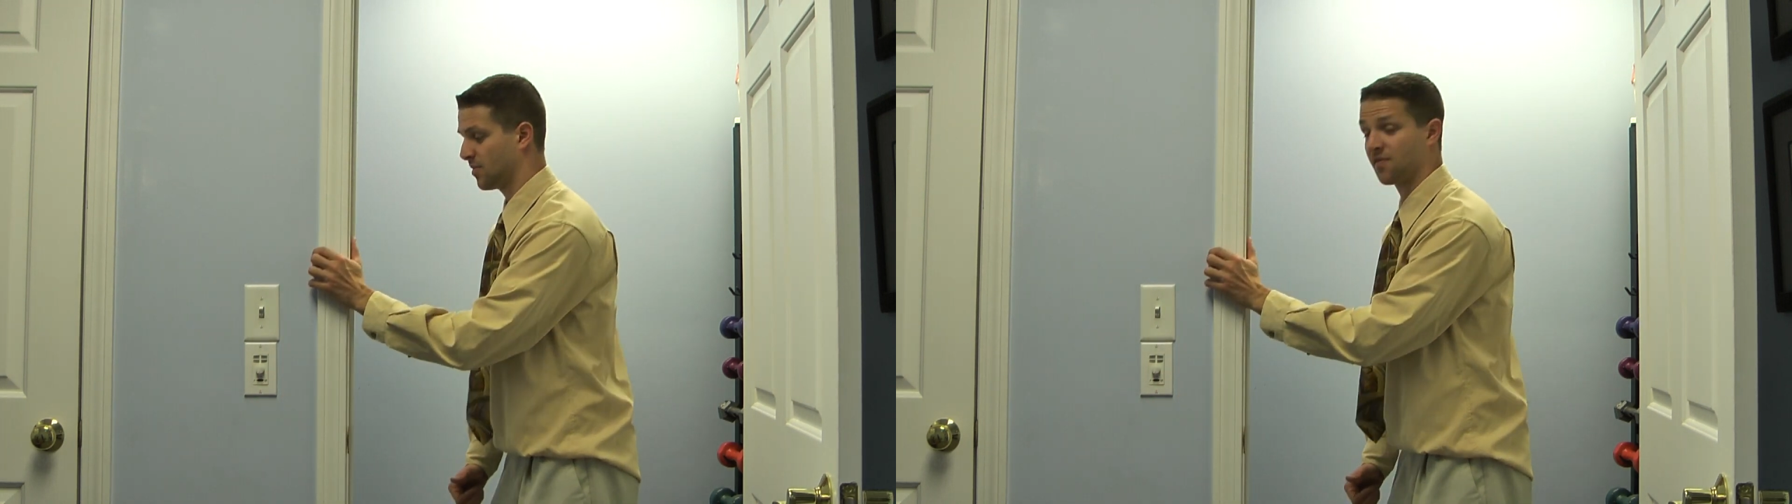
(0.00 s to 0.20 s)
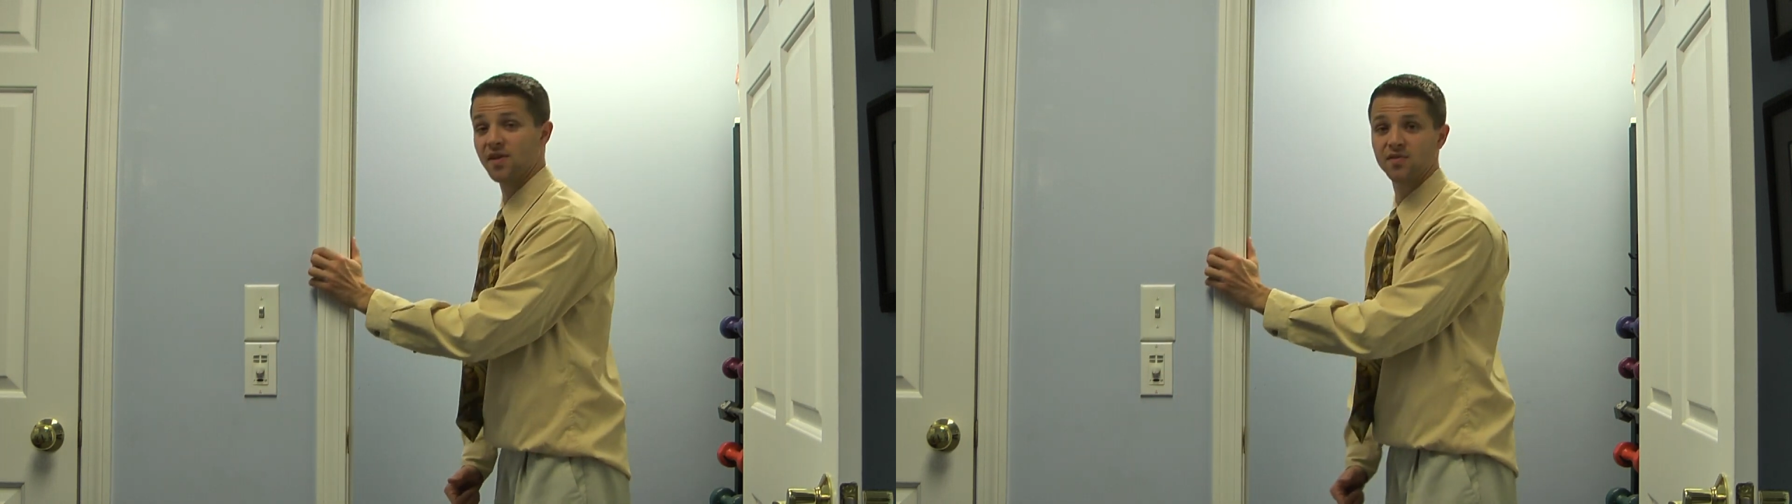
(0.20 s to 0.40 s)

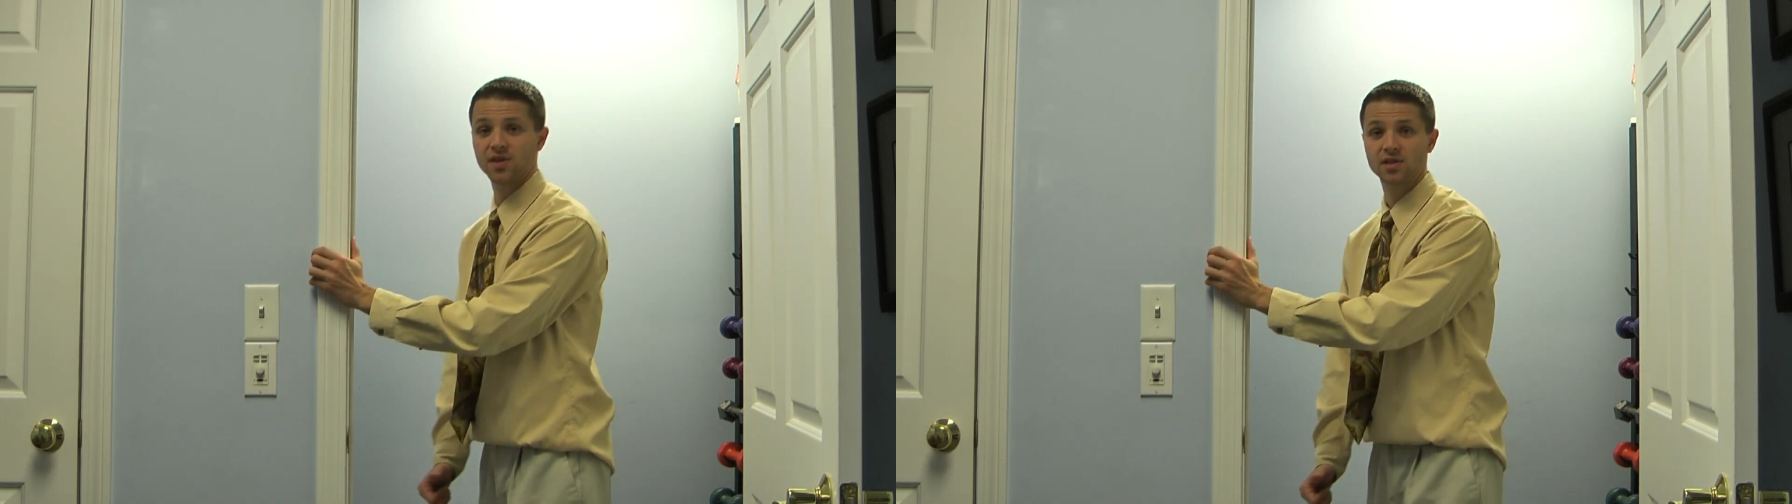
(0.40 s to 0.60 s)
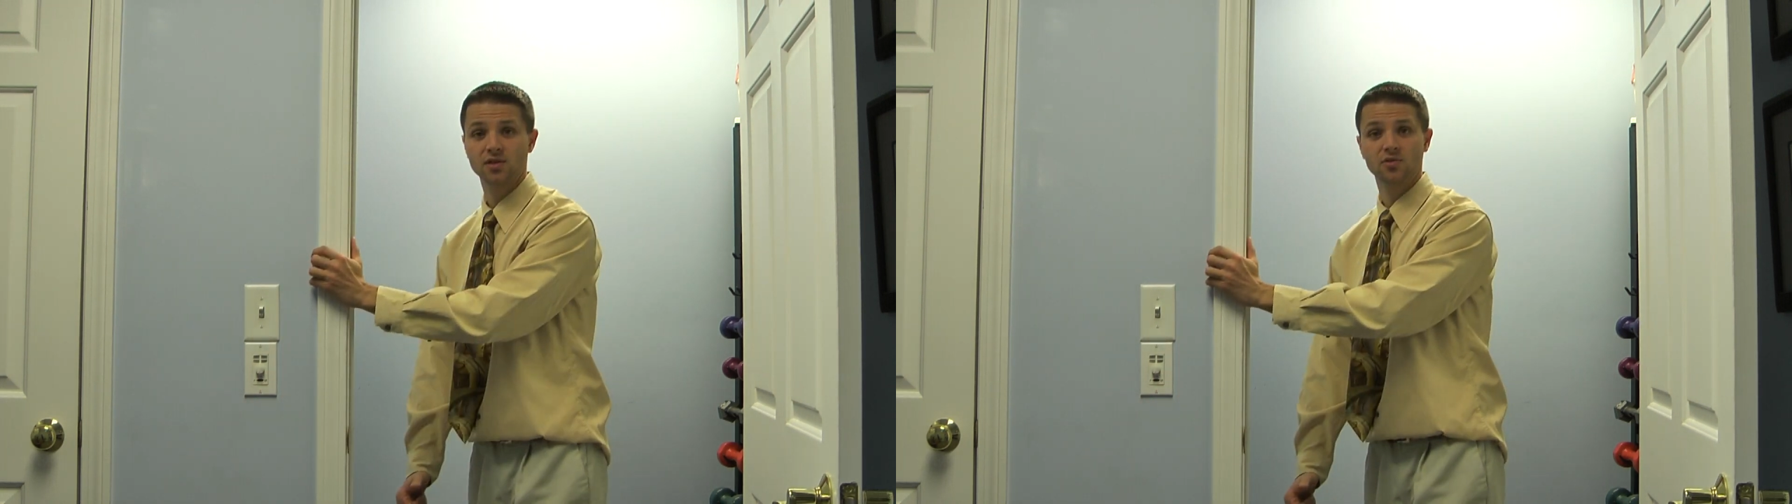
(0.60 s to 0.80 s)
My favorite
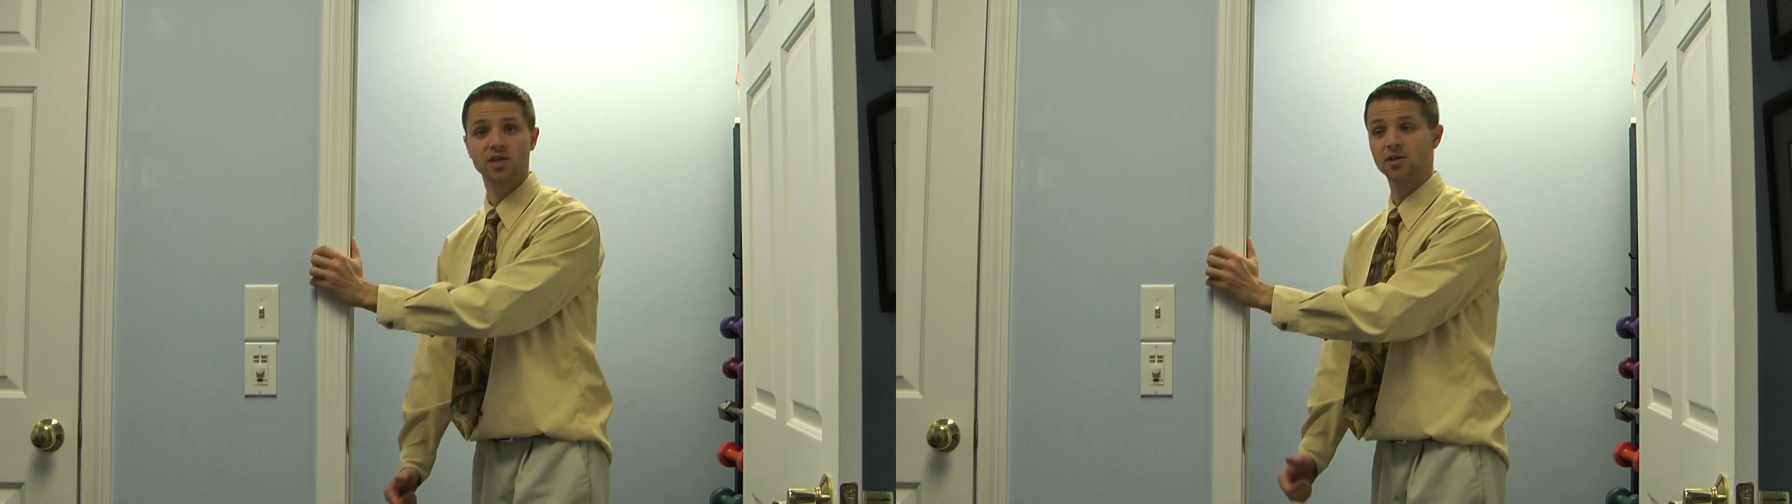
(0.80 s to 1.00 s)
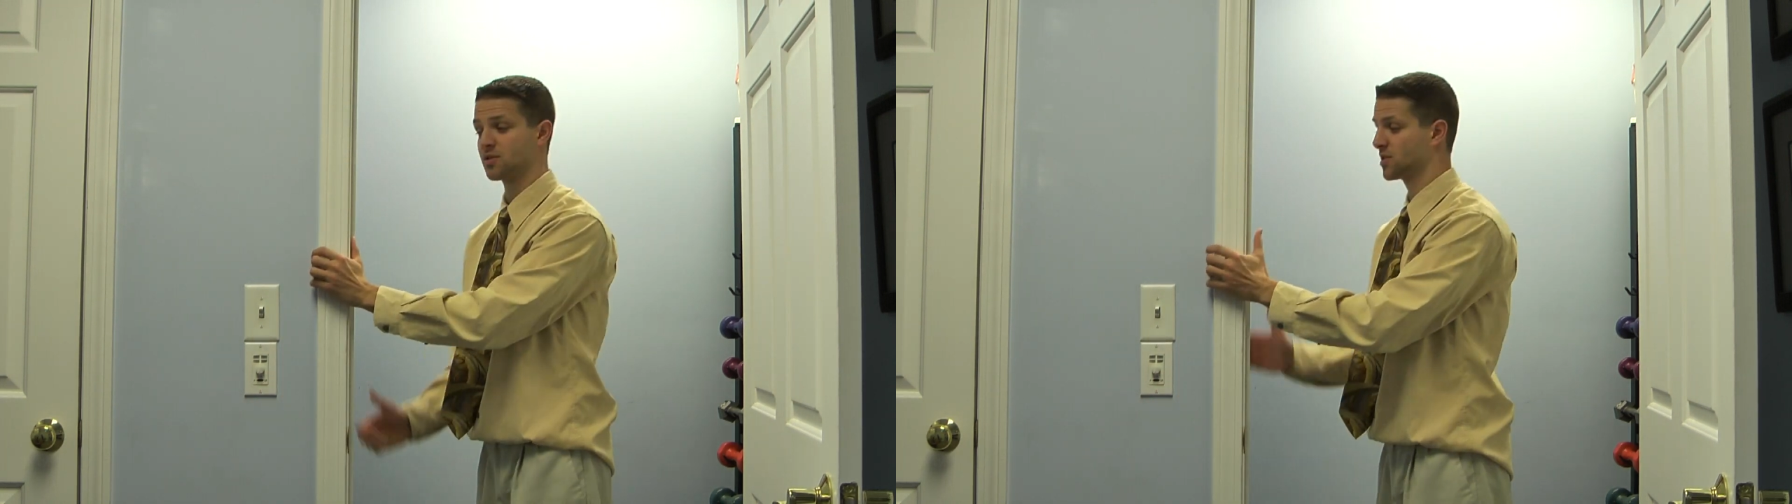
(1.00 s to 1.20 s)
thing to do
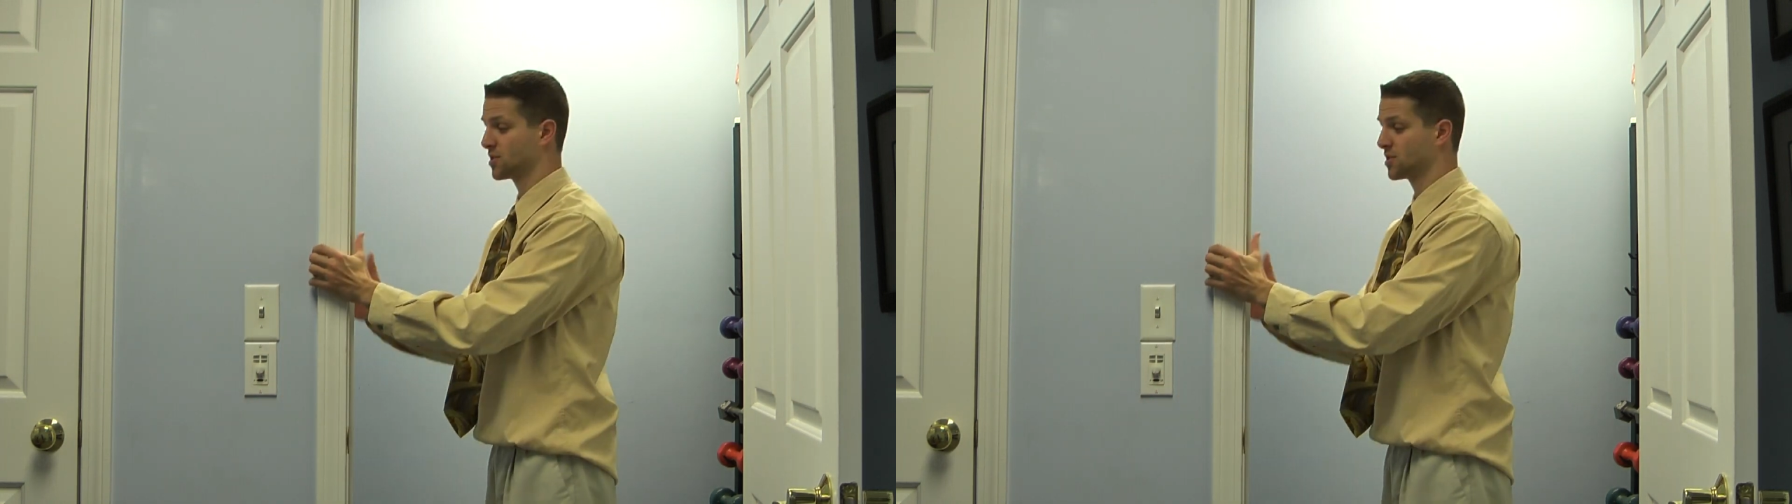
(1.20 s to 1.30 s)
here is